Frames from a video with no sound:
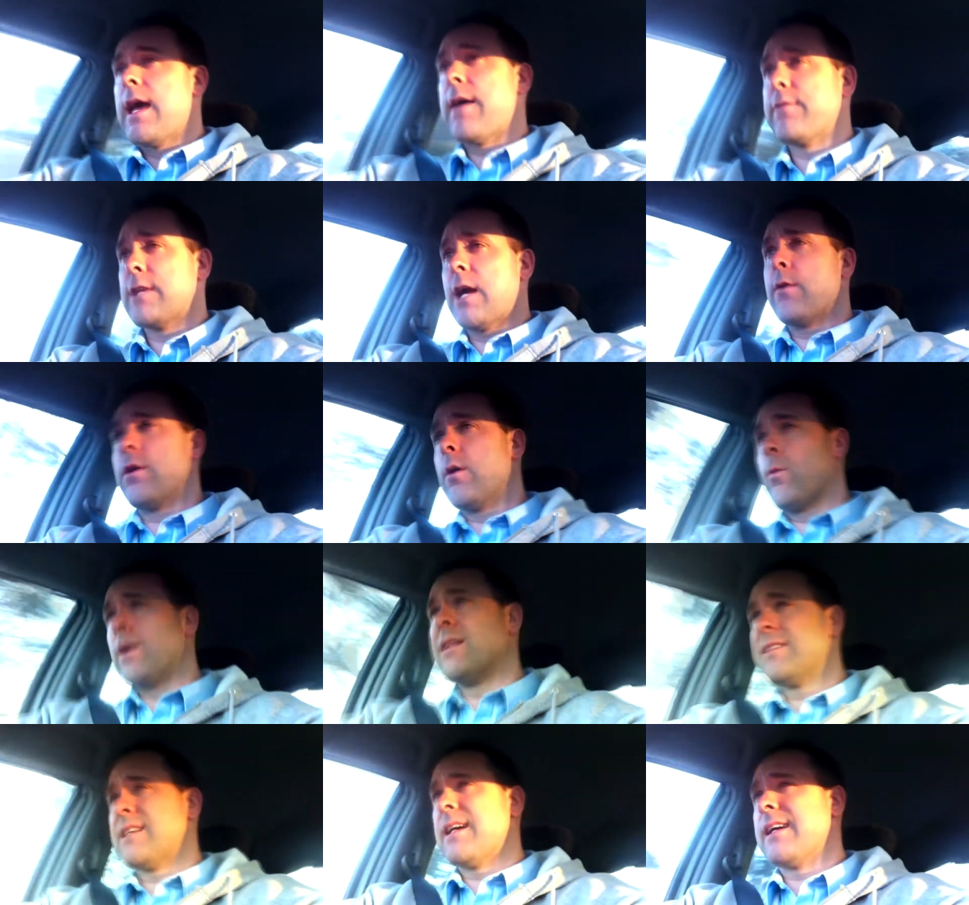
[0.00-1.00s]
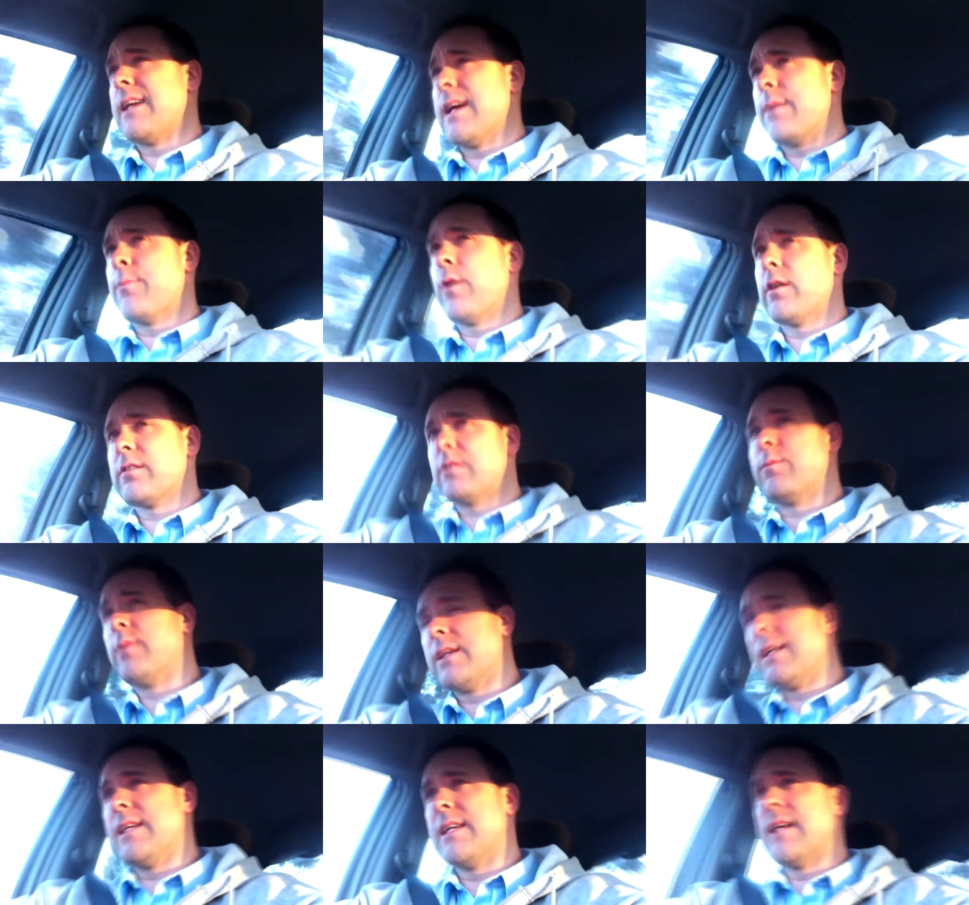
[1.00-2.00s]
Have to go in on Wednesday and
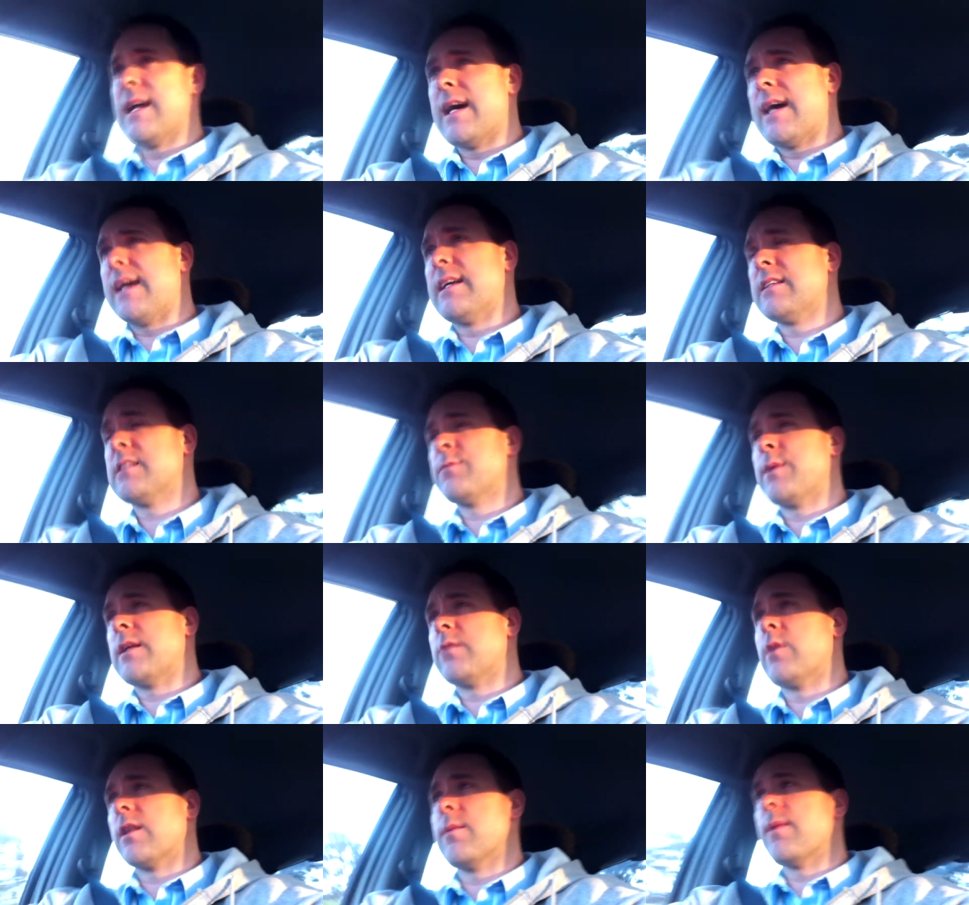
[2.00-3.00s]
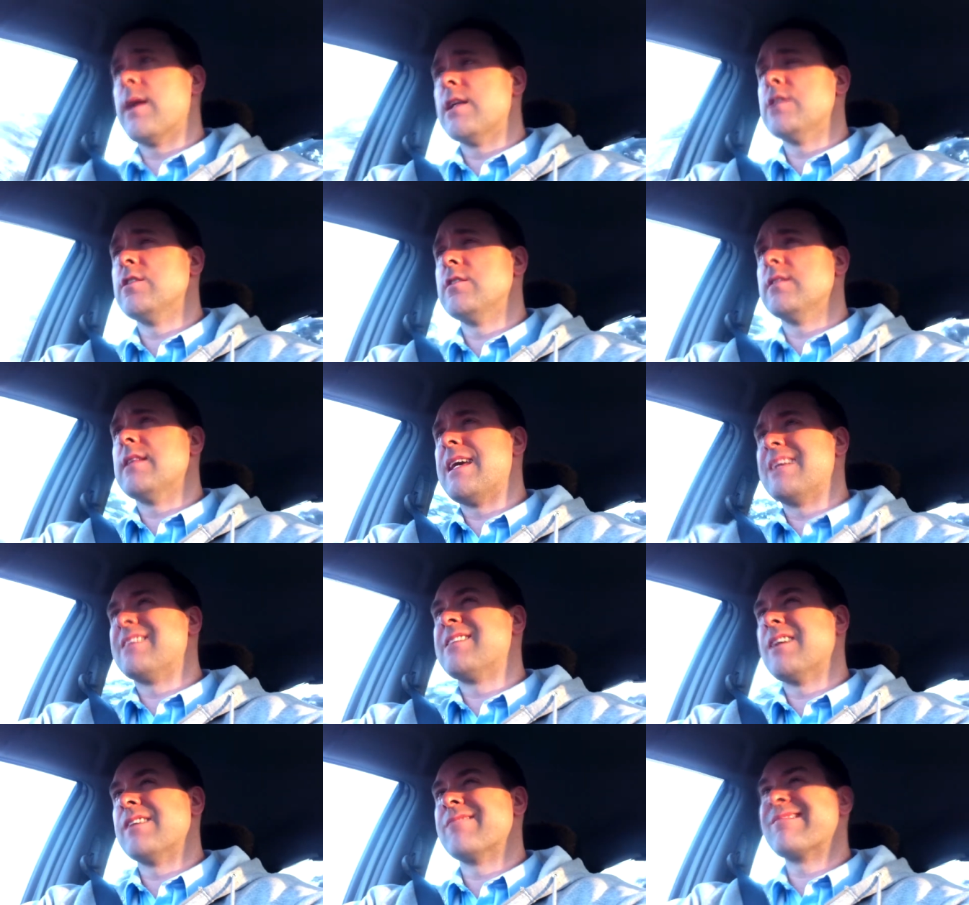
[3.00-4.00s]
possibly uh, speak to one of the managers in there.
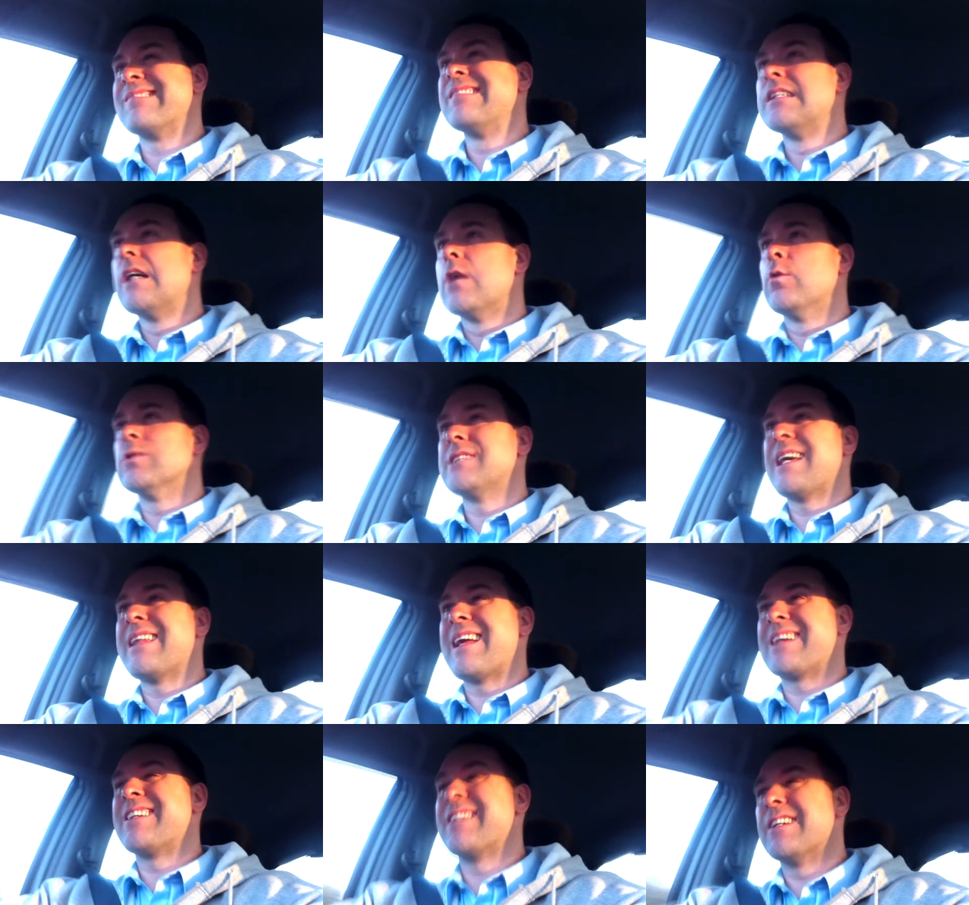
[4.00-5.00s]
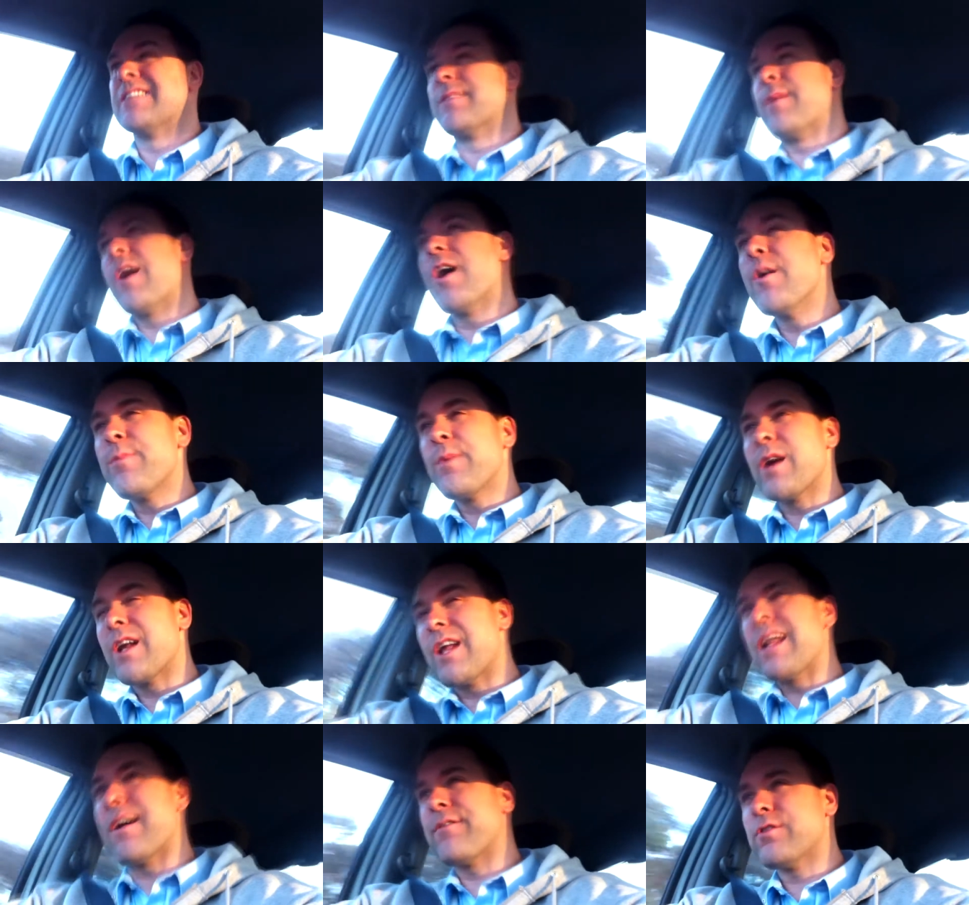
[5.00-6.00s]
So we'll see how that goes. I'm hoping I
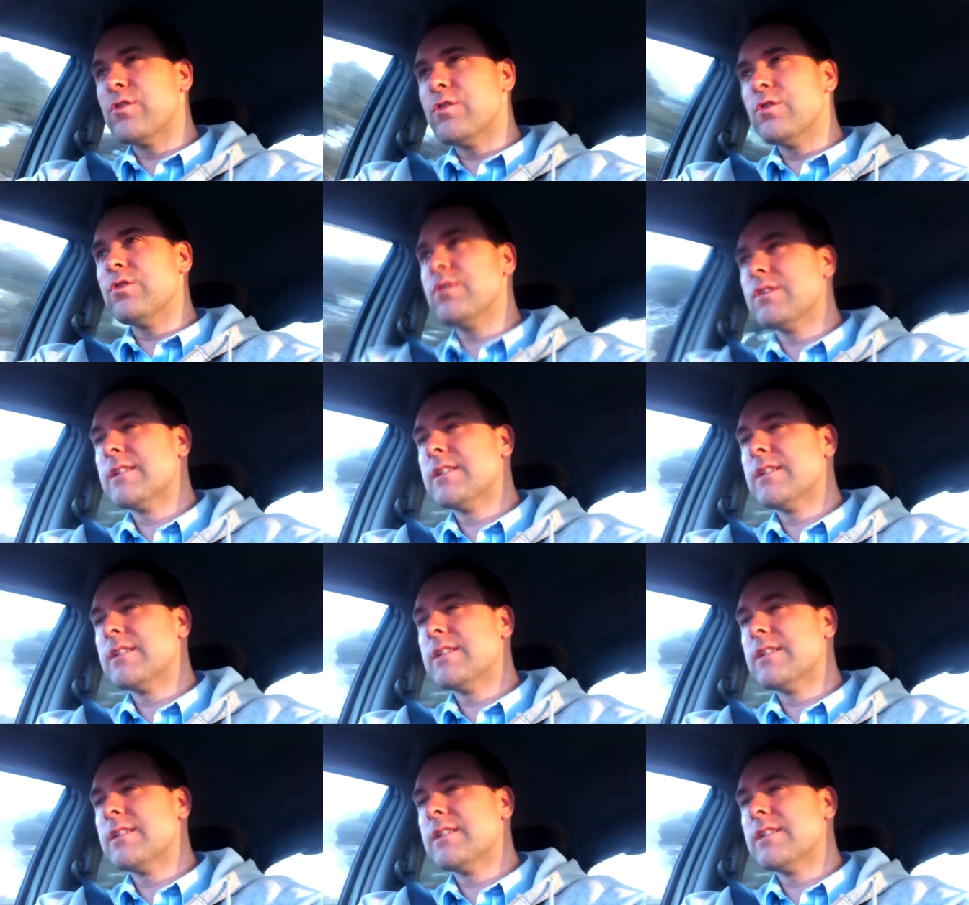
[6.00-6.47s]
don't have to.